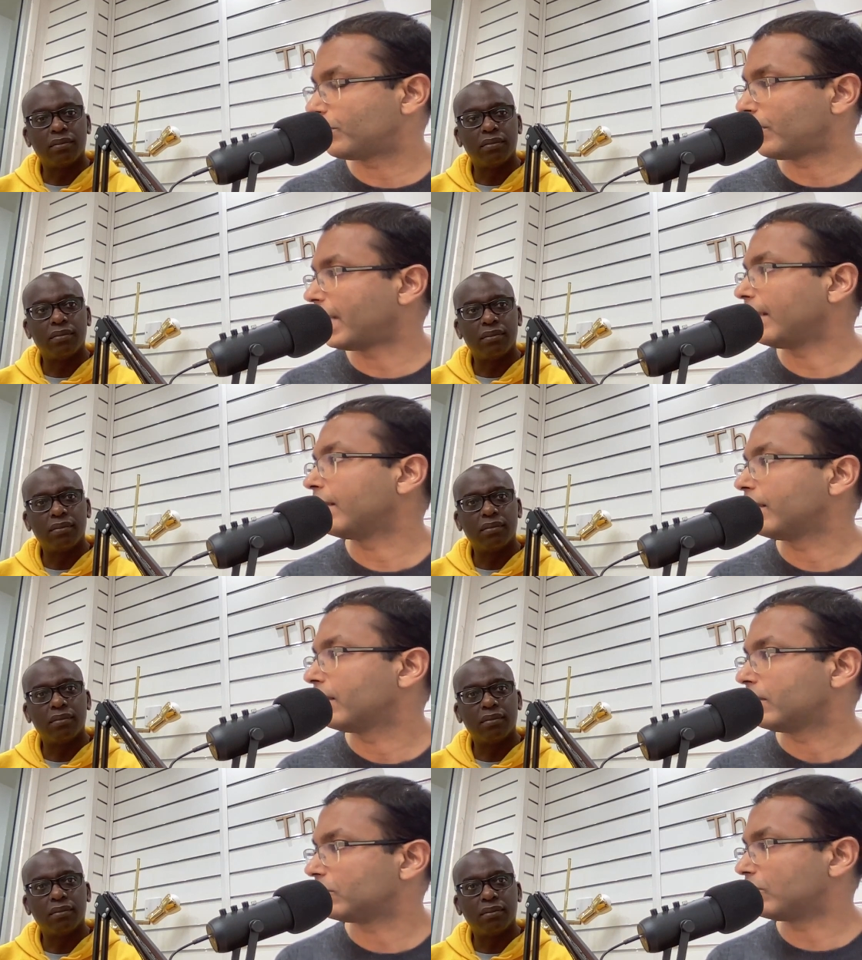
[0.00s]
Speaker 1: pray
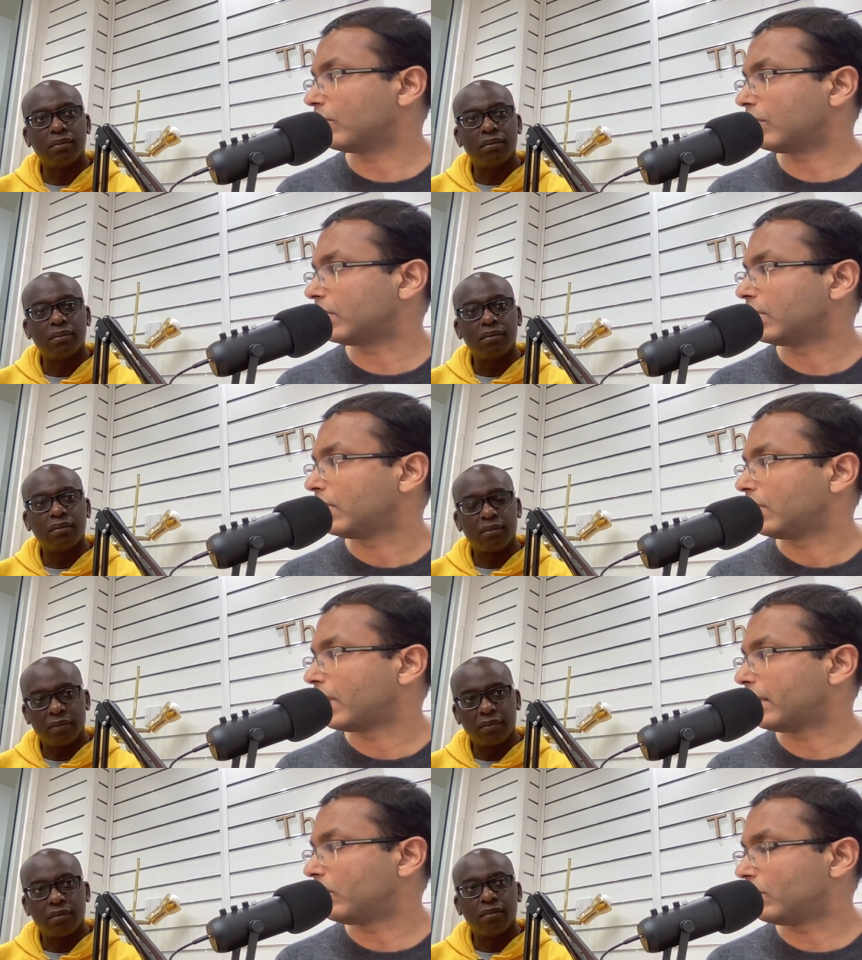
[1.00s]
to God
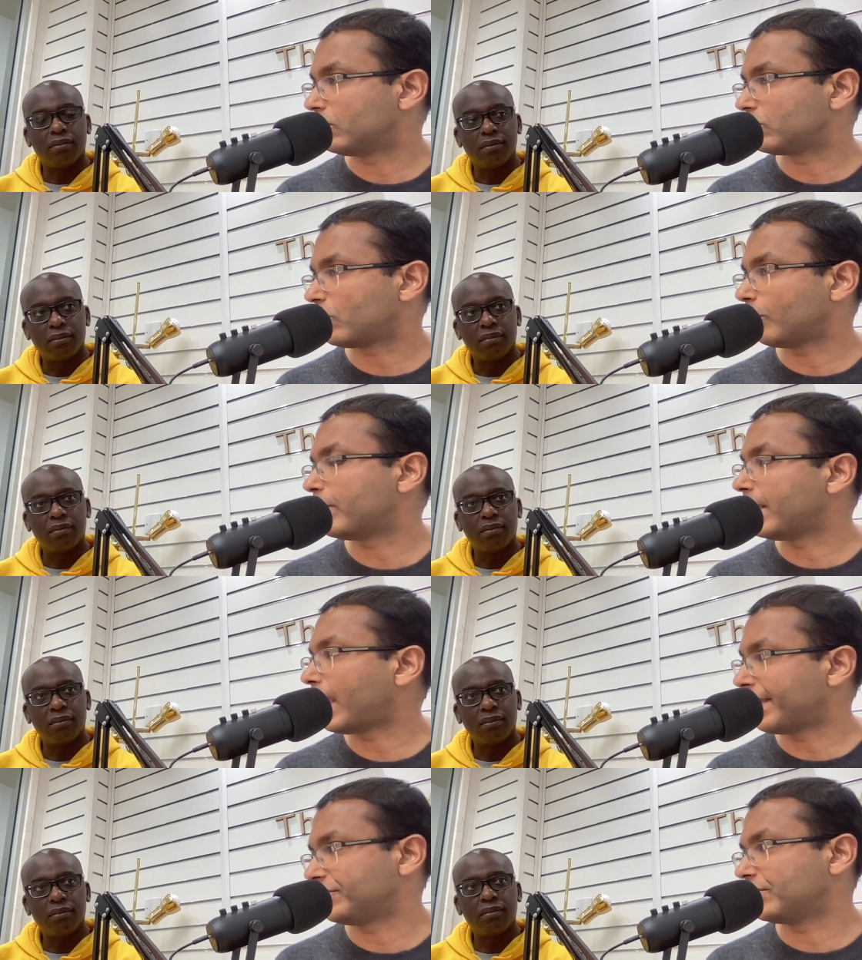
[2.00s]
and stop
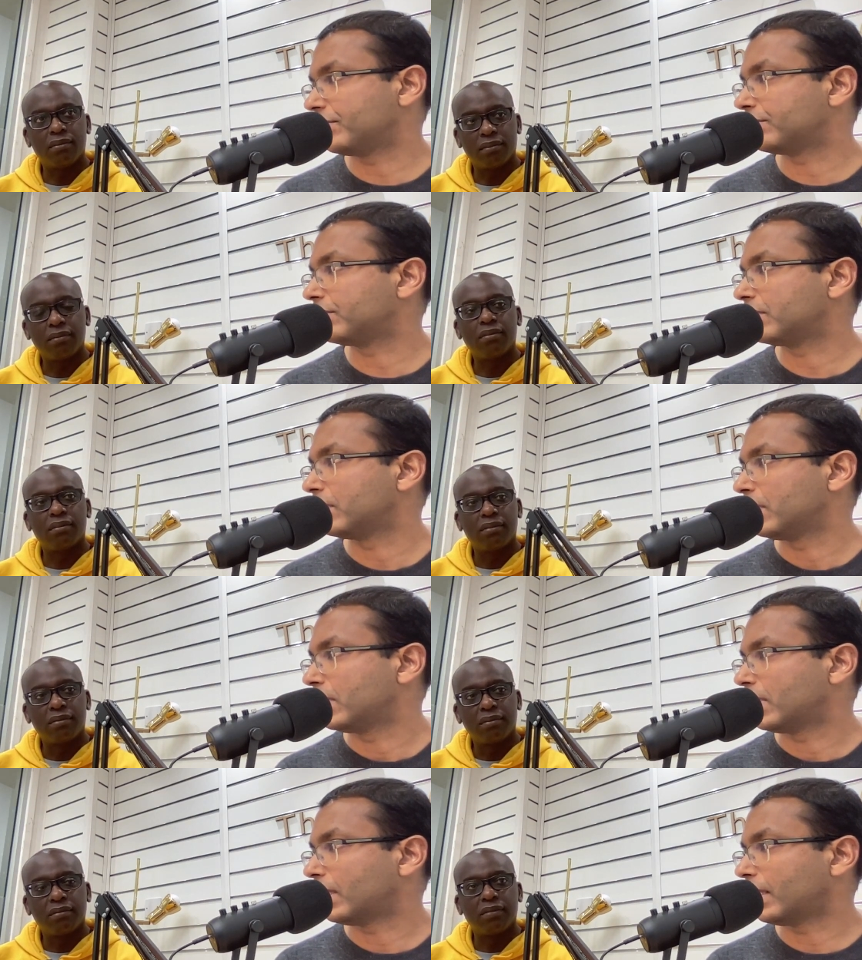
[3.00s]
being anxious,
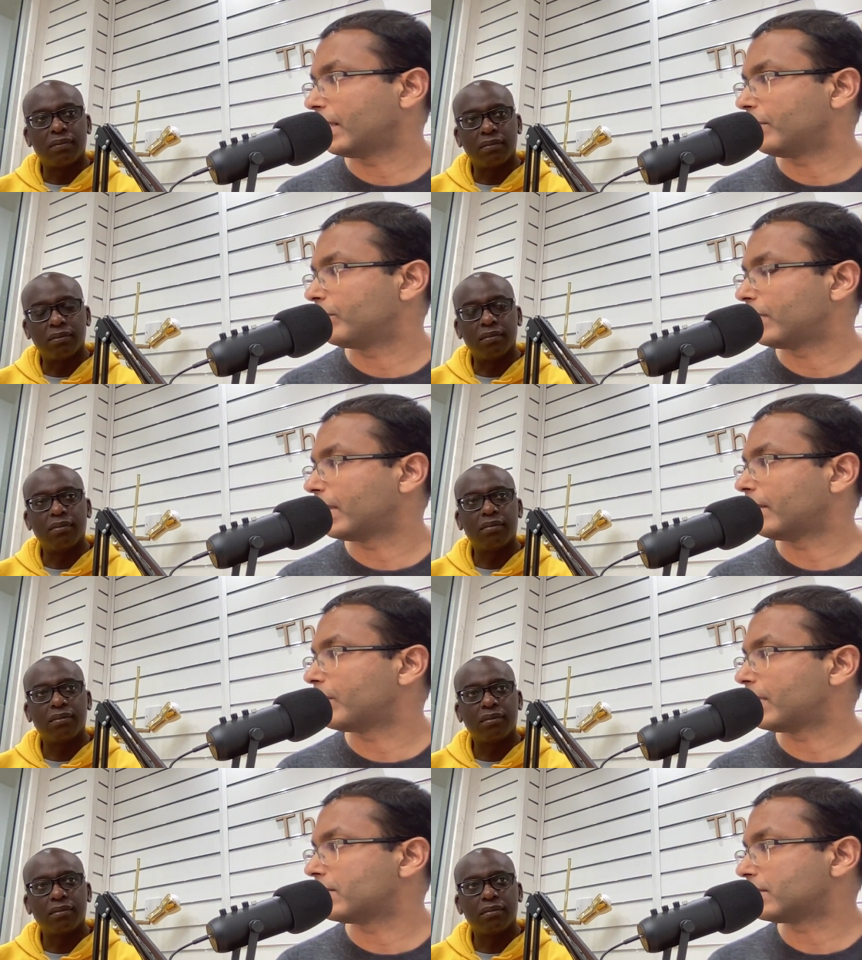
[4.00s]
um,
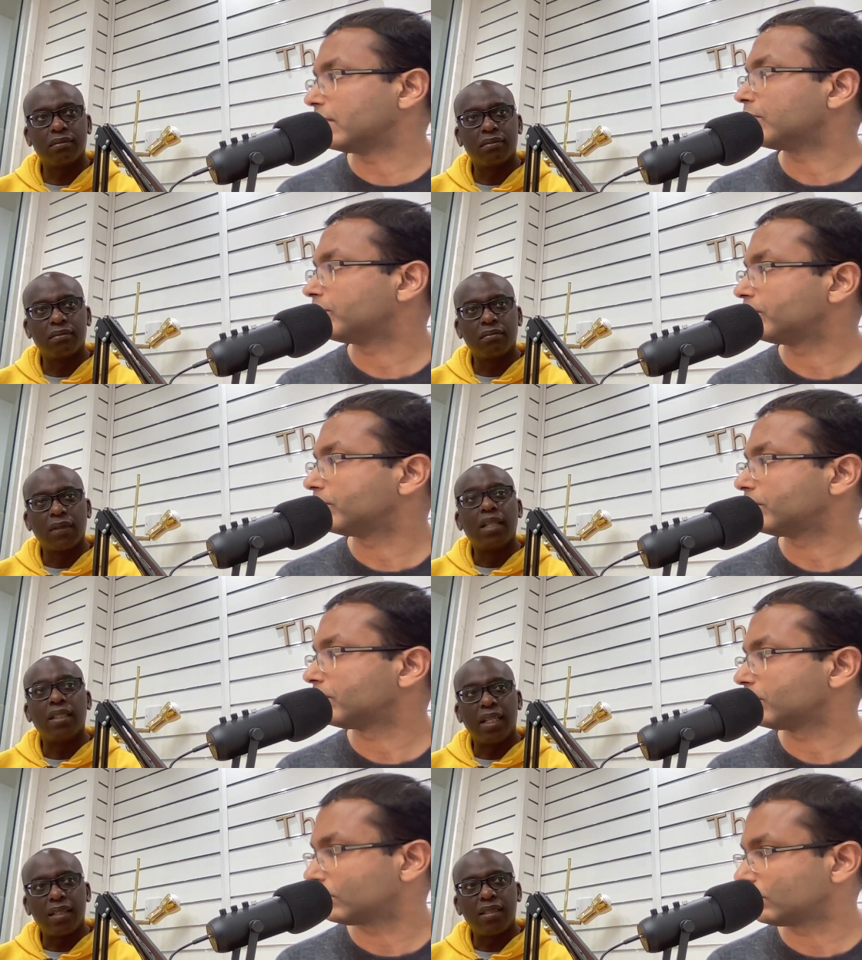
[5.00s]
uh, isn't it?
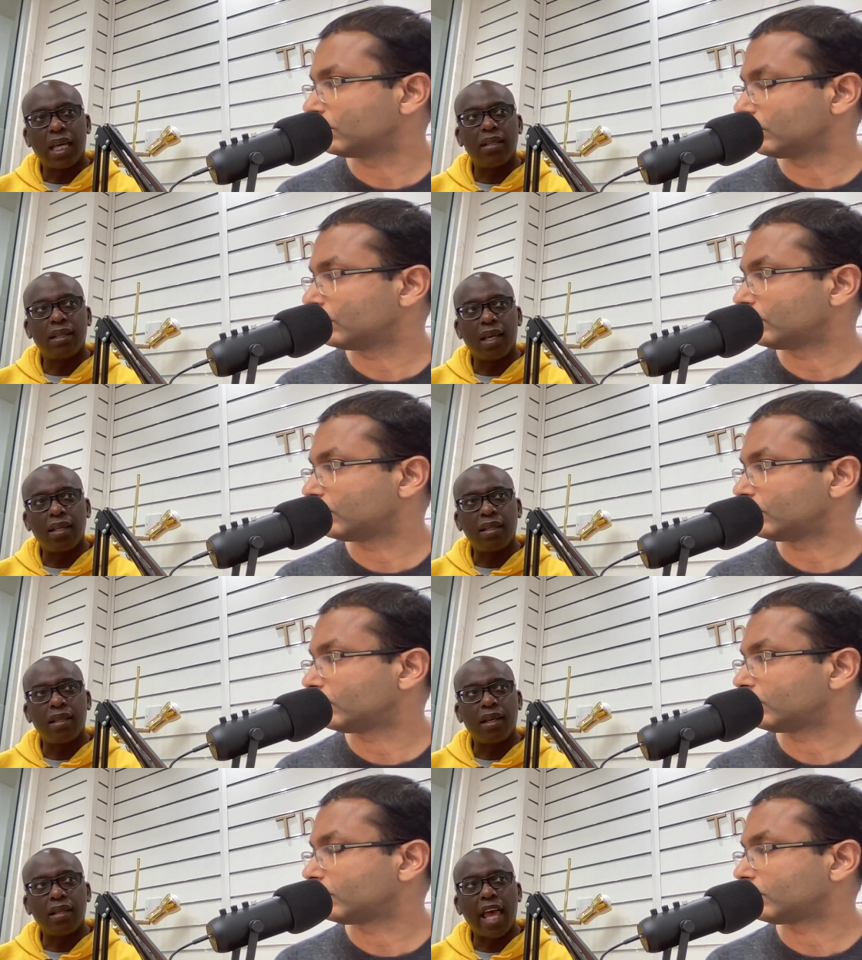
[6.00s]
Speaker 2: Yes, and it,
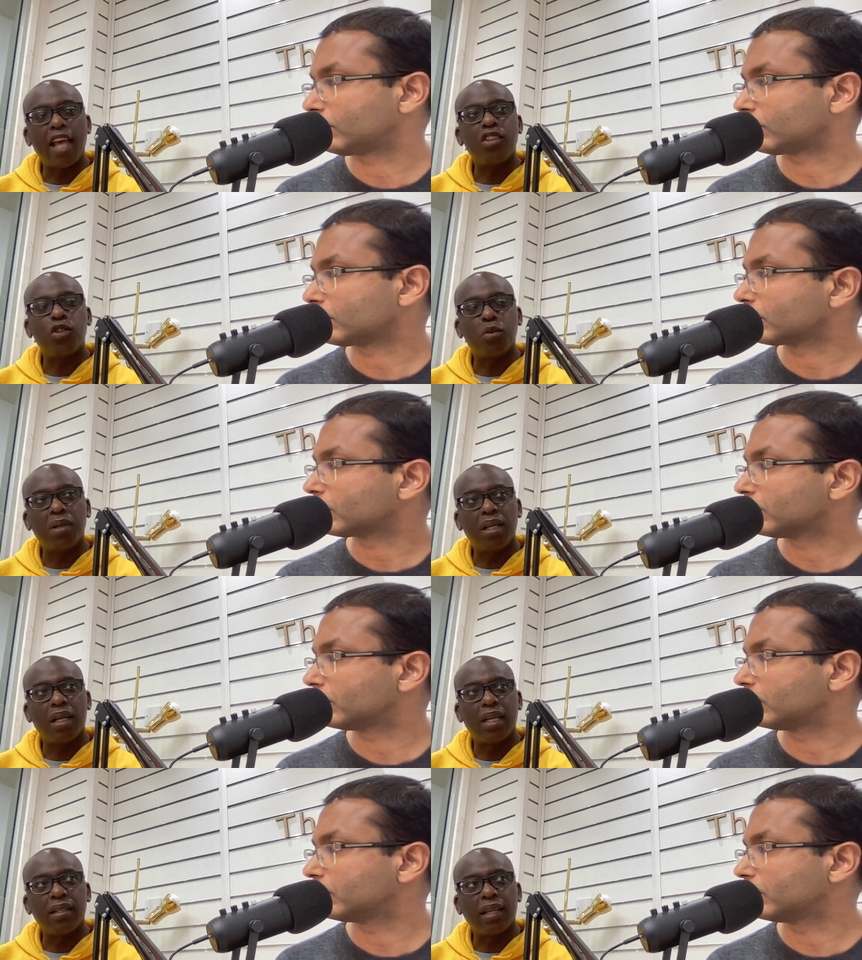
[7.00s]
it has to
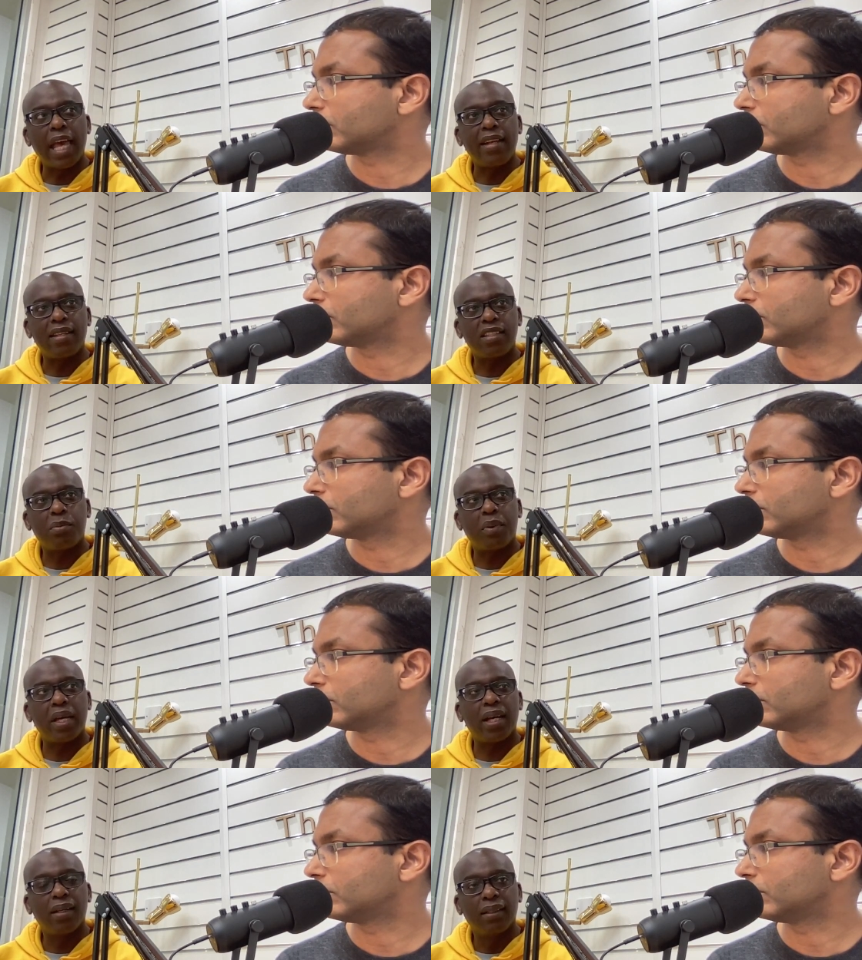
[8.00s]
be an earnest
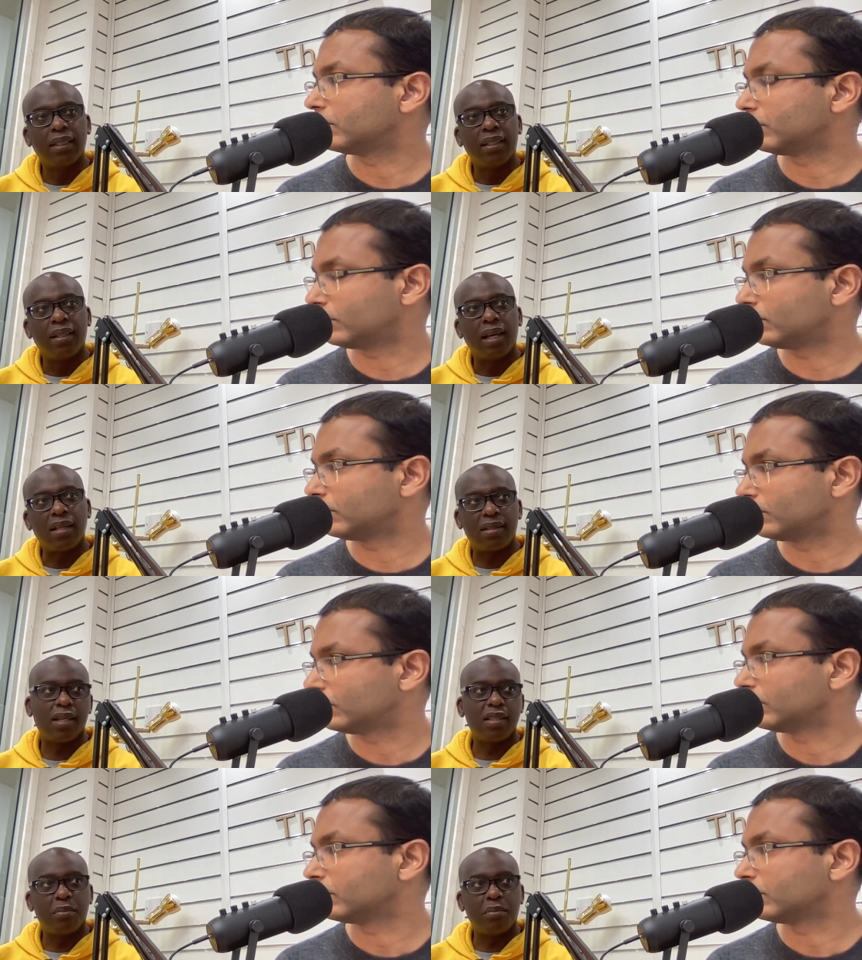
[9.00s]
prayer, mm. as, as the